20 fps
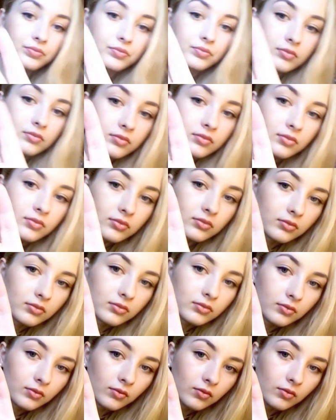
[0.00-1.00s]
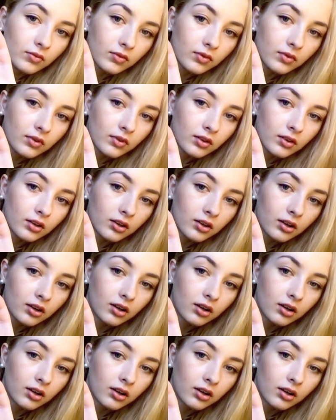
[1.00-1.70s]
(no one is talking)